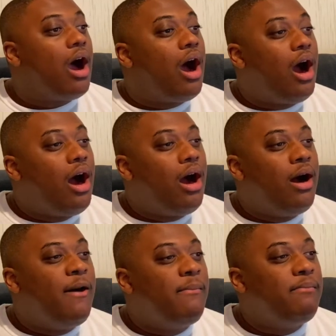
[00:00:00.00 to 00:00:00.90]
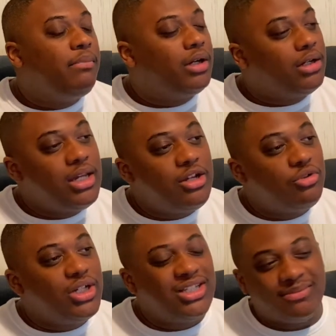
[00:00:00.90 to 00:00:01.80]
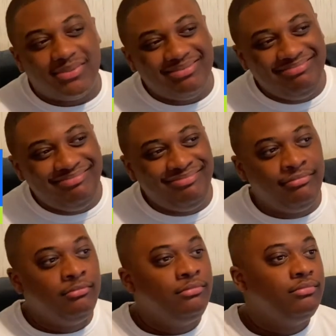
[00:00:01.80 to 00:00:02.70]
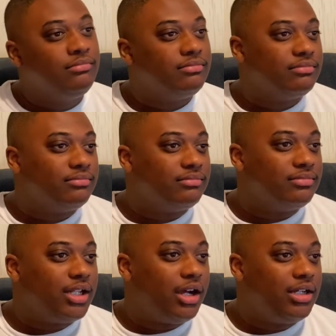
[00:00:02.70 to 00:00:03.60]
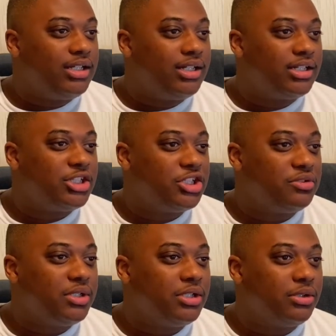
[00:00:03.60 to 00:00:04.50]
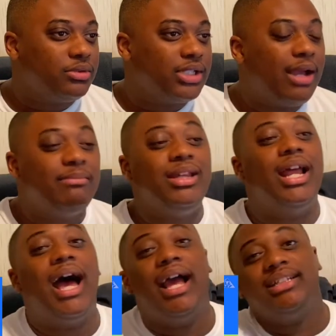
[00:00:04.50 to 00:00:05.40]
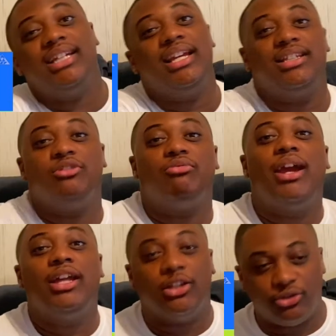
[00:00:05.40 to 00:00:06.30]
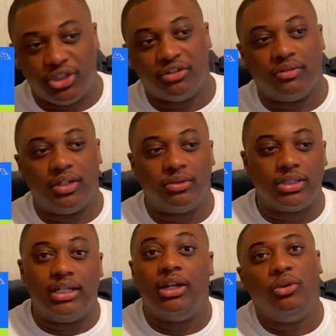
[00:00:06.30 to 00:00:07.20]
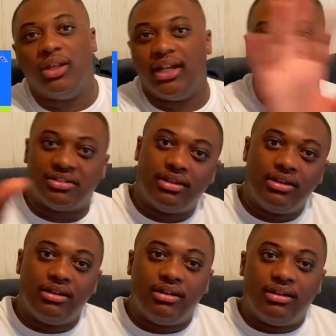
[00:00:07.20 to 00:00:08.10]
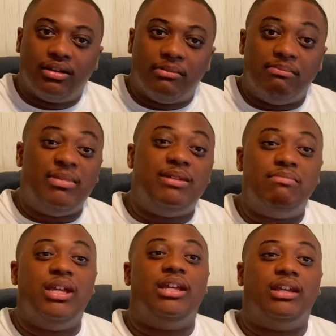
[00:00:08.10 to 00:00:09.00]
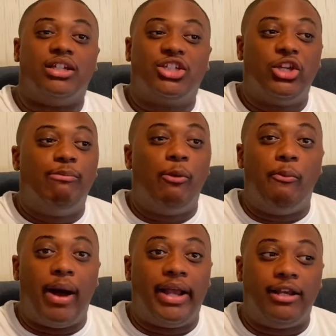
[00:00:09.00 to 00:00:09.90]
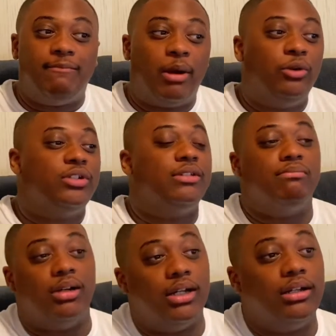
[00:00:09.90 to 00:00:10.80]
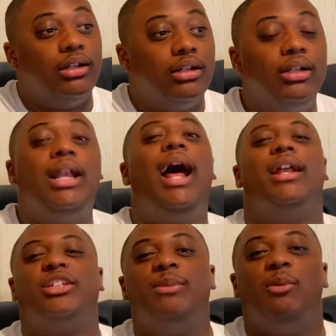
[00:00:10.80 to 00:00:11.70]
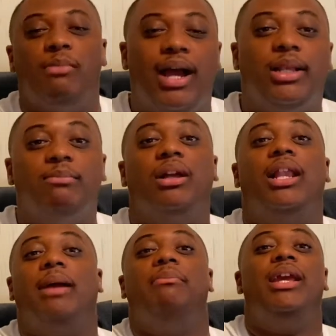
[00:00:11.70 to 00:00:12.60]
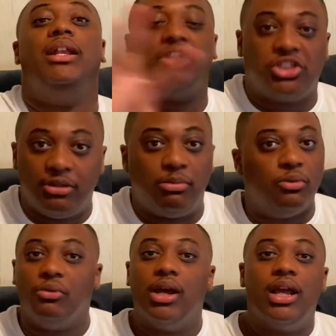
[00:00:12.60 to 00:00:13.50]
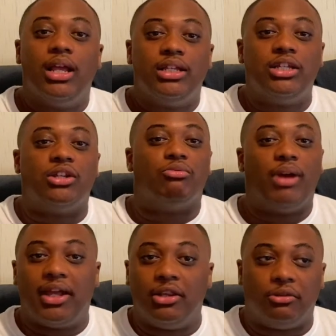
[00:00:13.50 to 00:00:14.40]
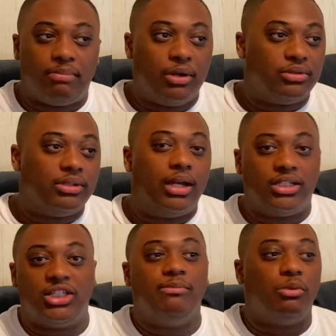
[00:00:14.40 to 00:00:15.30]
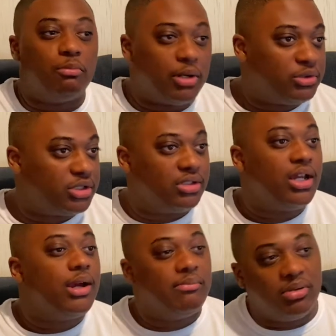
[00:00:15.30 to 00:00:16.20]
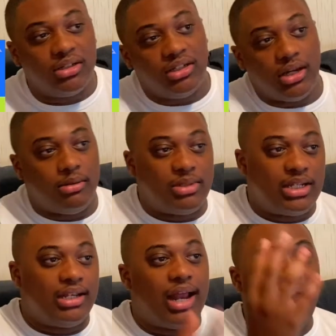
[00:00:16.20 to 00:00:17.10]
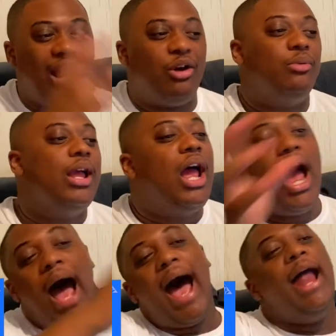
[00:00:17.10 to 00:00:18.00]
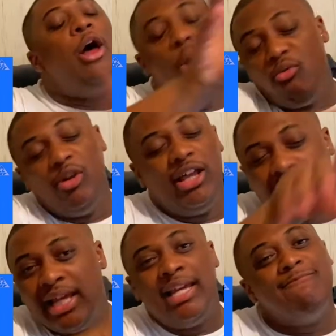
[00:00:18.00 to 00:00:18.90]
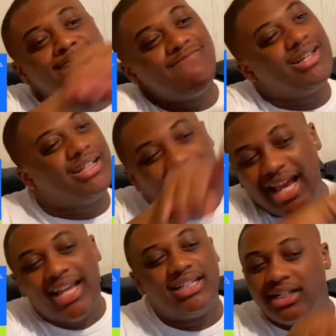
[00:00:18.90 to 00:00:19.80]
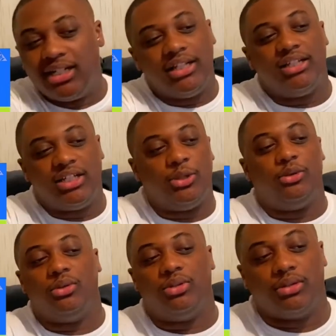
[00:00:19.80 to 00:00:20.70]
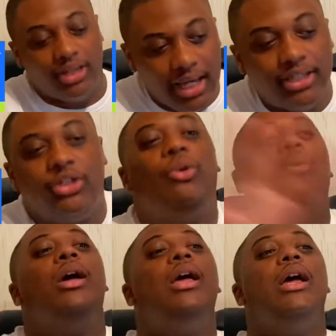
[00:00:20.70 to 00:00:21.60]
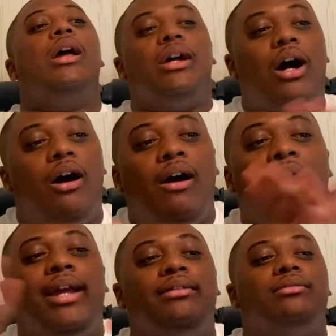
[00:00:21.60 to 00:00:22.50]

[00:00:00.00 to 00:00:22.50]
Um, Cookie Crisp, mm, Honey Nut Cheerios. I mean, I taste the regular Cheerios. I know that's me being a simple minded person, but not a simple minded, but like being a simple, just a regular per, a simple person. But you know what I'm saying? I don't, I don't really taste none of these cereals. Okay, so, all right,